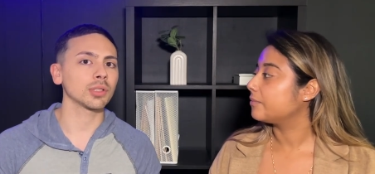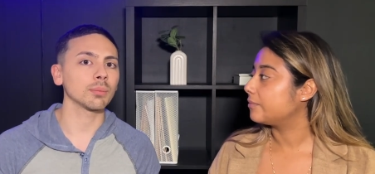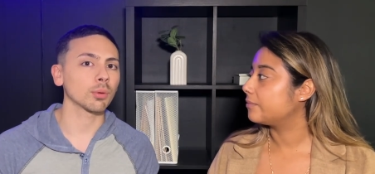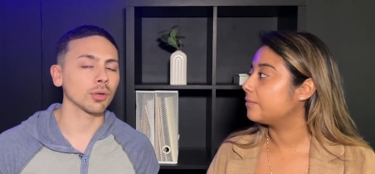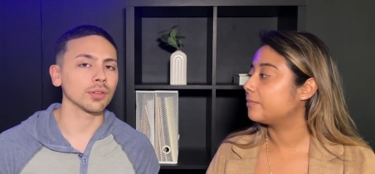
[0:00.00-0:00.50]
Speaker 1: three
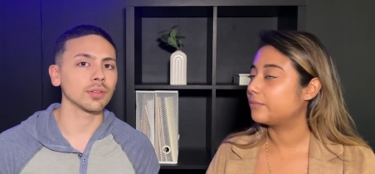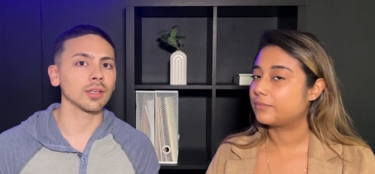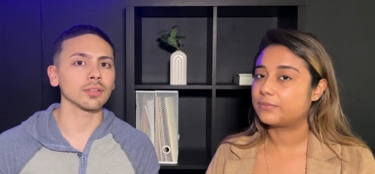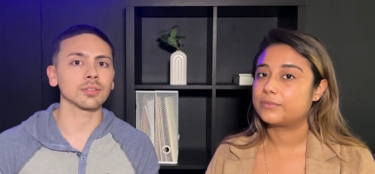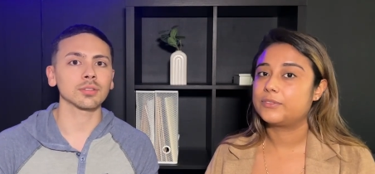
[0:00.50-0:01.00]
important
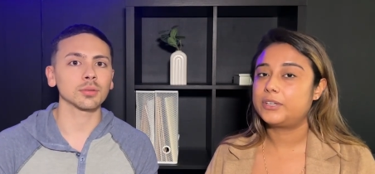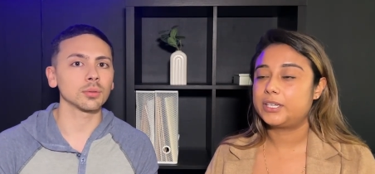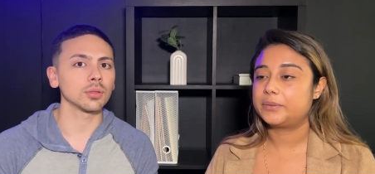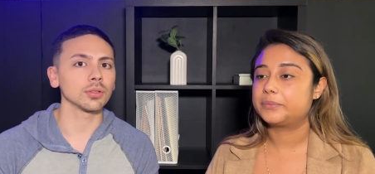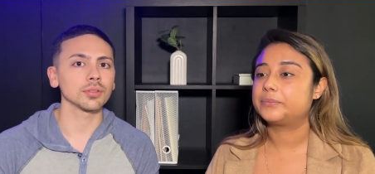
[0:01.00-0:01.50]
things:
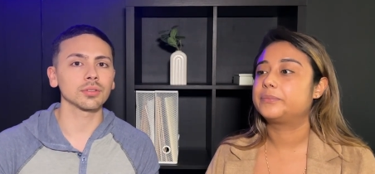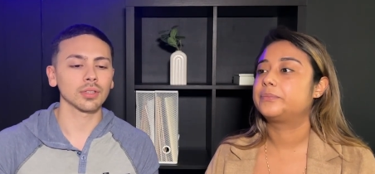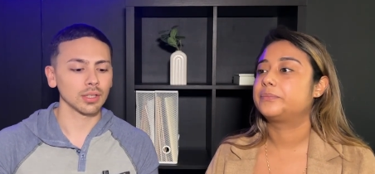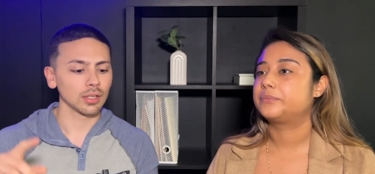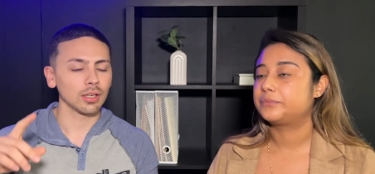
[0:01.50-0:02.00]

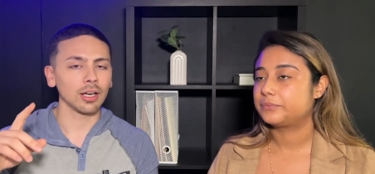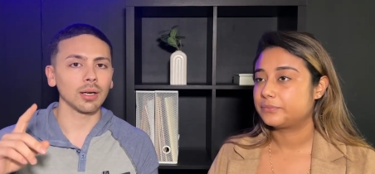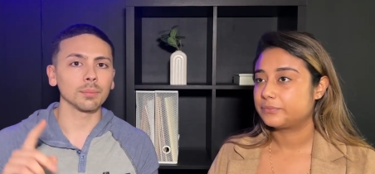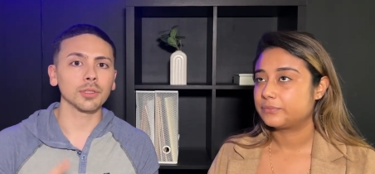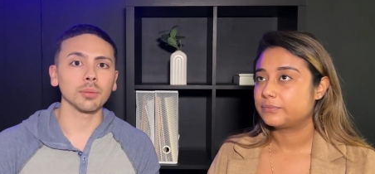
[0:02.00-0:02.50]
schools, right.
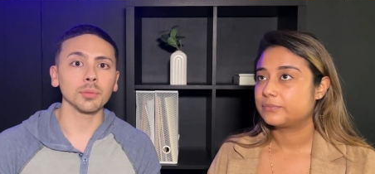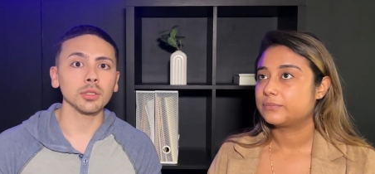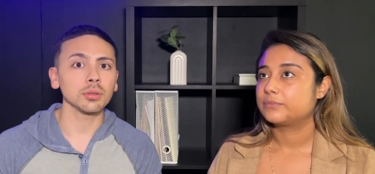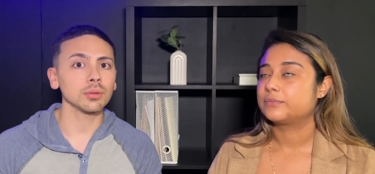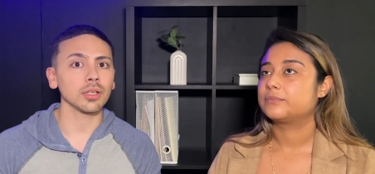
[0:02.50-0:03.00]
um,
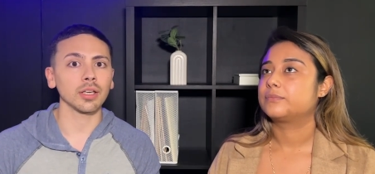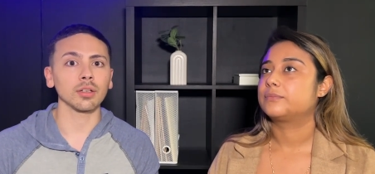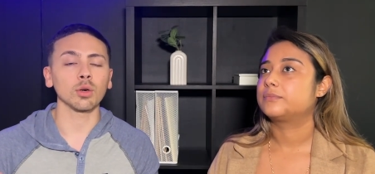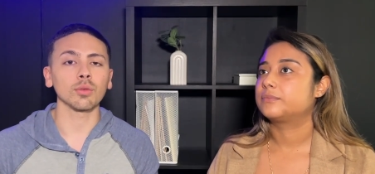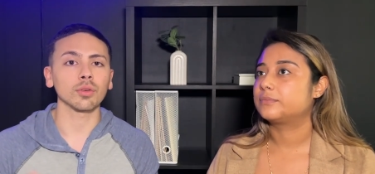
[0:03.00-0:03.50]
commute,
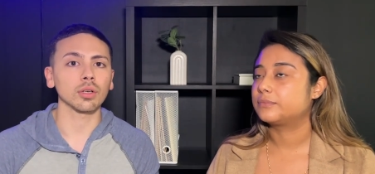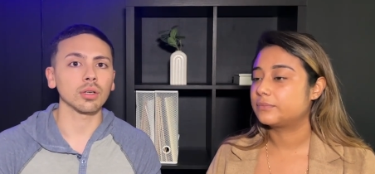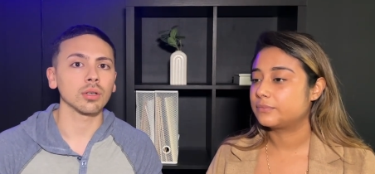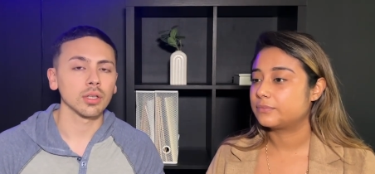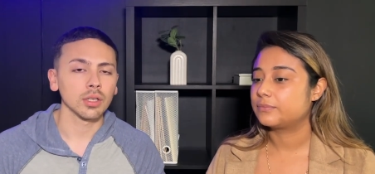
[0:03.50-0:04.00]
and
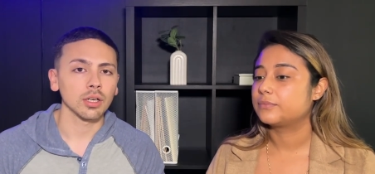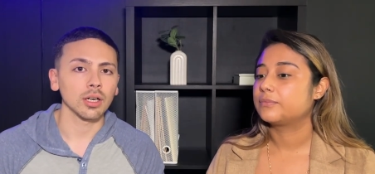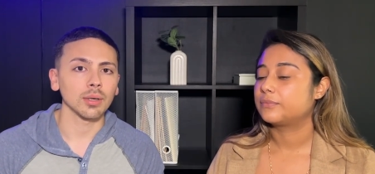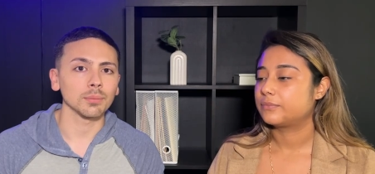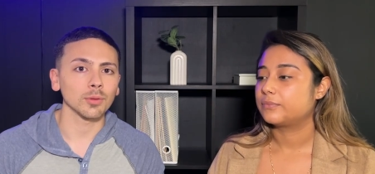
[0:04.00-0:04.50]
overall
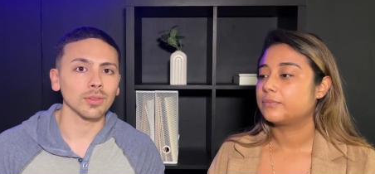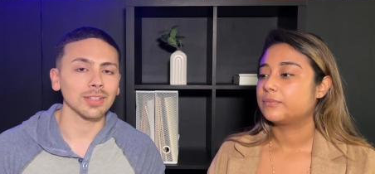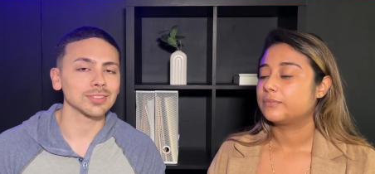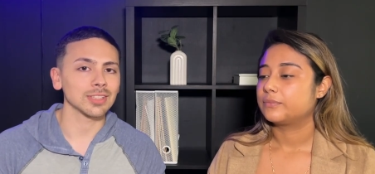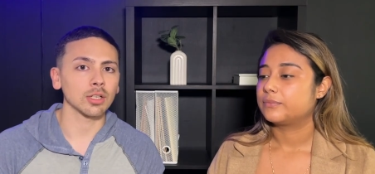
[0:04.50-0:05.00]
um,
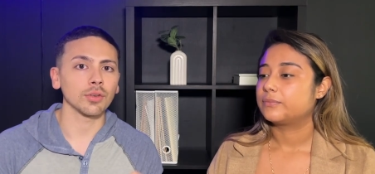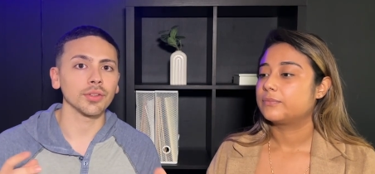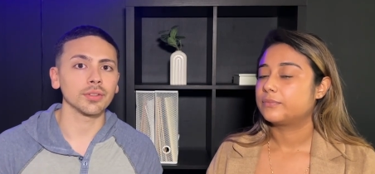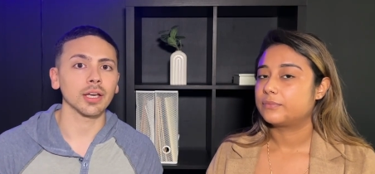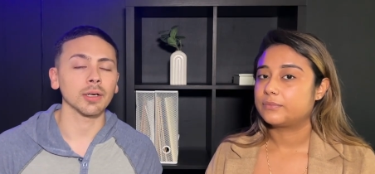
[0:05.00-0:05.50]
lifestyle of
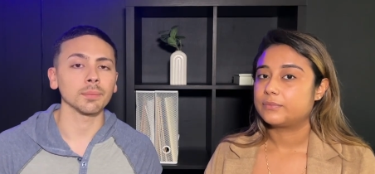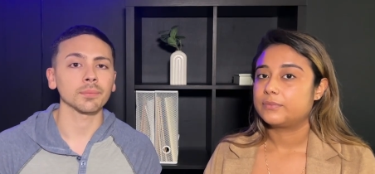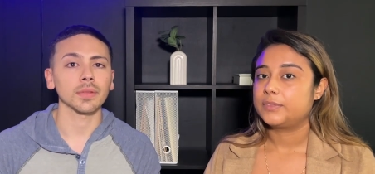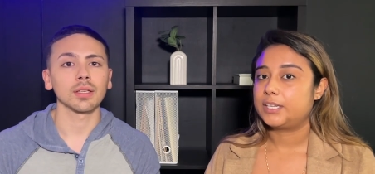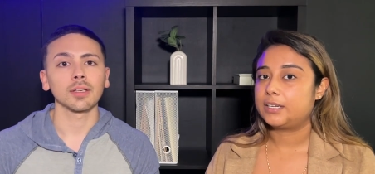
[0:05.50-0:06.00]
the town.
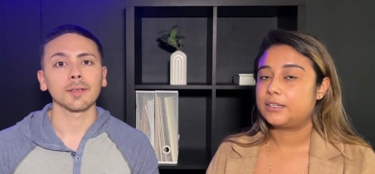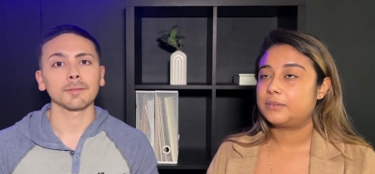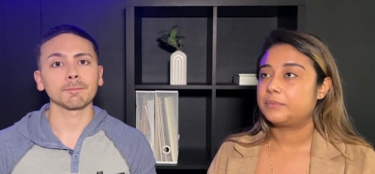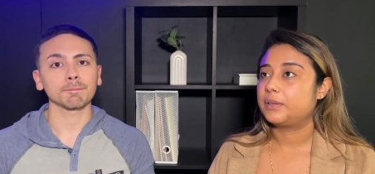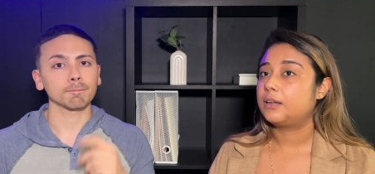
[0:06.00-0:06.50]
Speaker 2: Yeah,
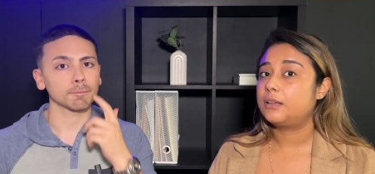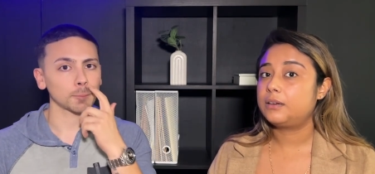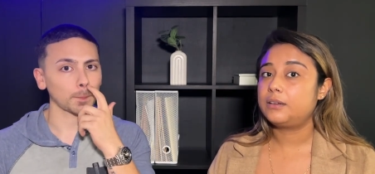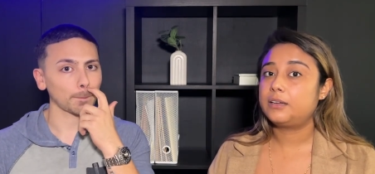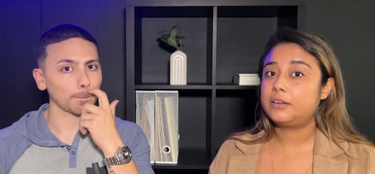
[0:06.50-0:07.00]
a lot
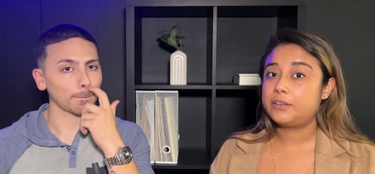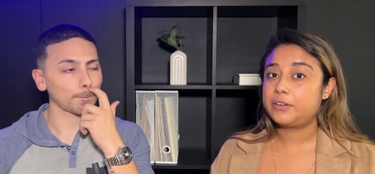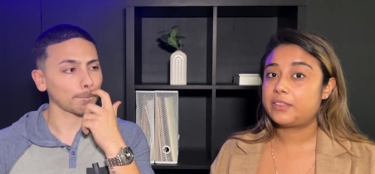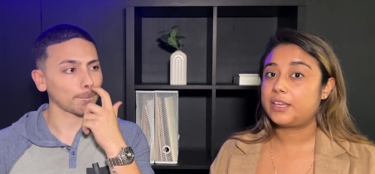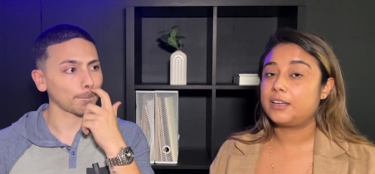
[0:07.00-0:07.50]
of
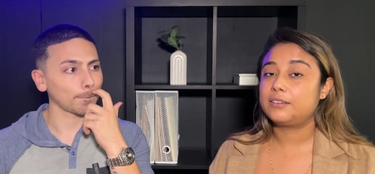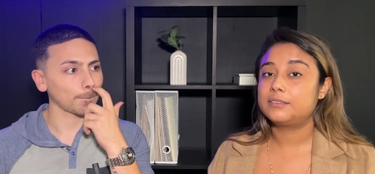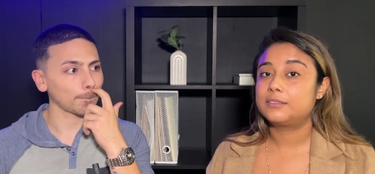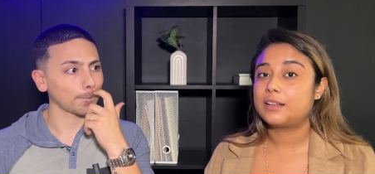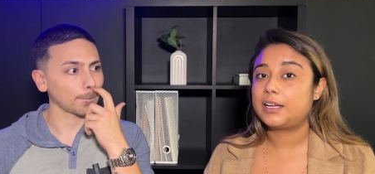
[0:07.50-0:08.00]
another thing.
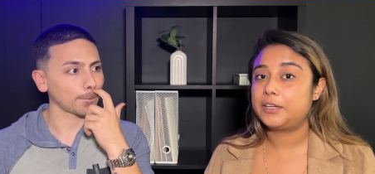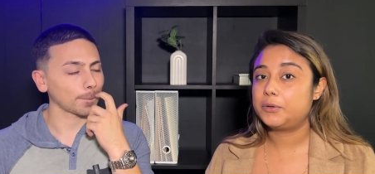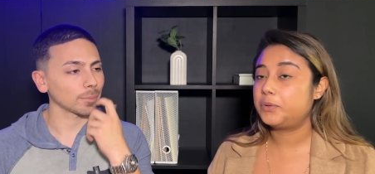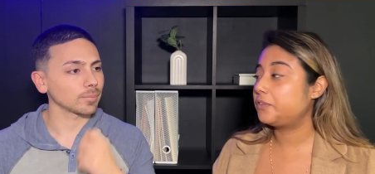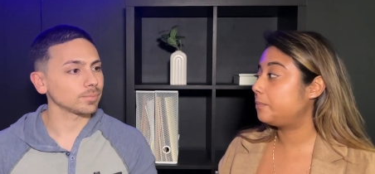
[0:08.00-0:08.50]
I
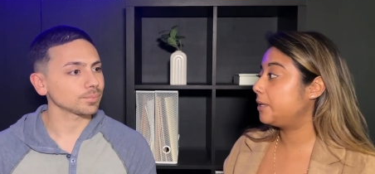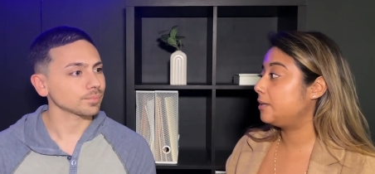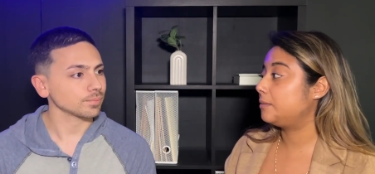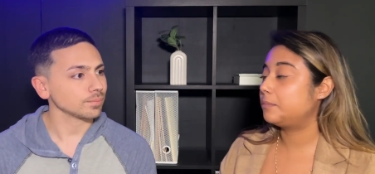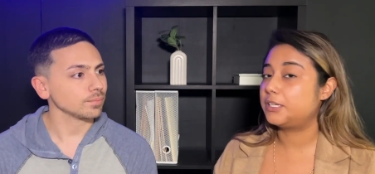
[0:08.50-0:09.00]
know we've
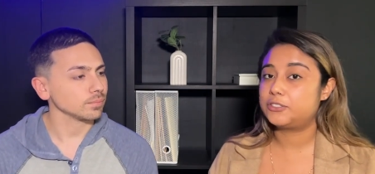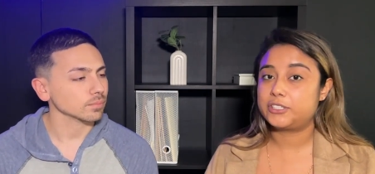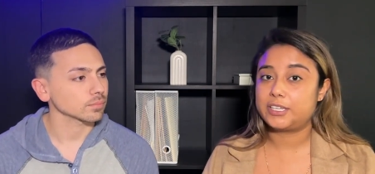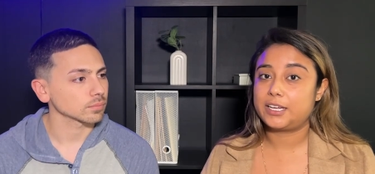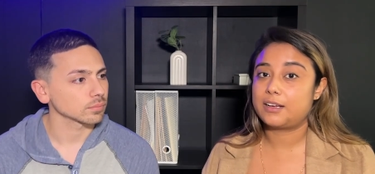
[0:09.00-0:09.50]
been
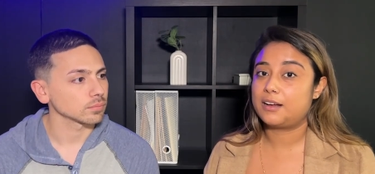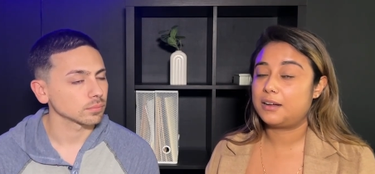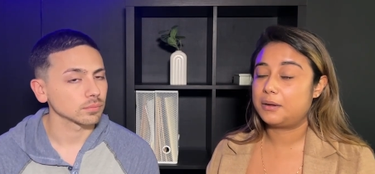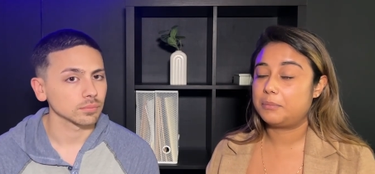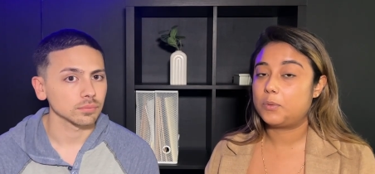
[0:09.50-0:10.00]
mentioning
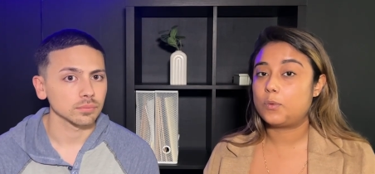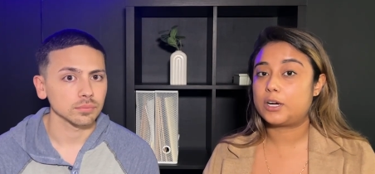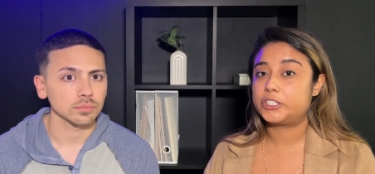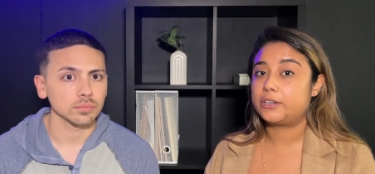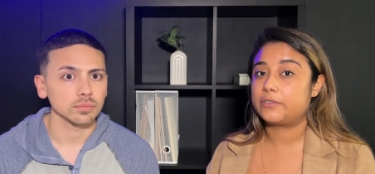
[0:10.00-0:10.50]
um,
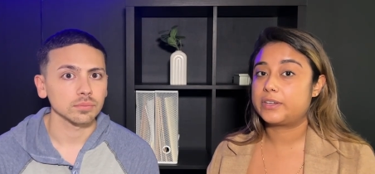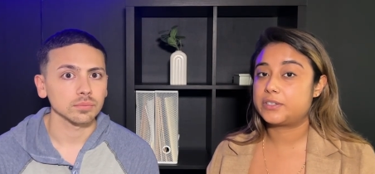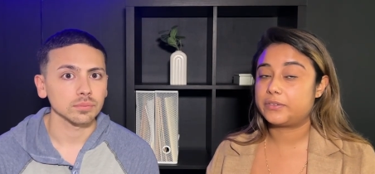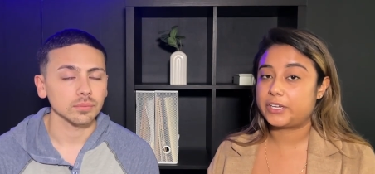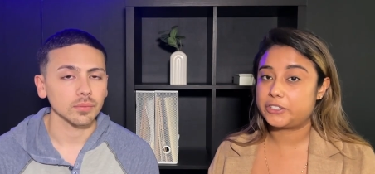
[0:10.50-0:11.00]

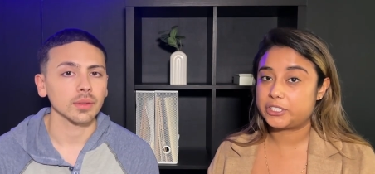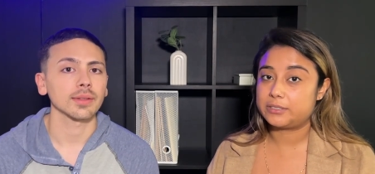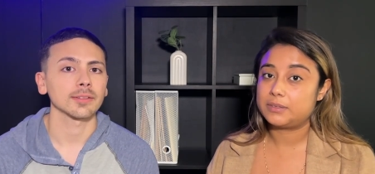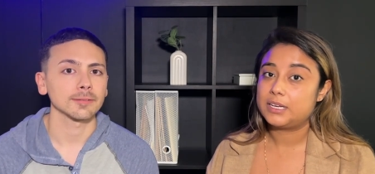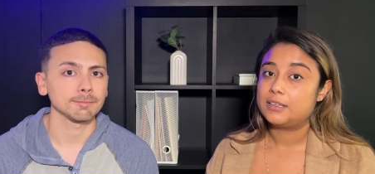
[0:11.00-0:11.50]

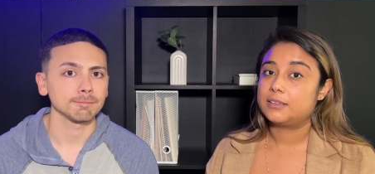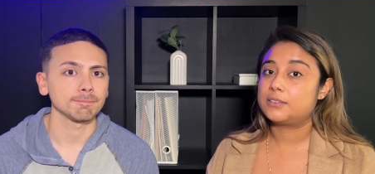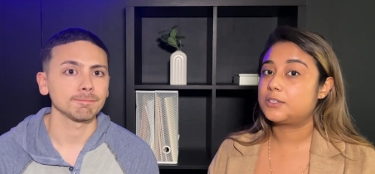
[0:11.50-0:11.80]
Reservation. This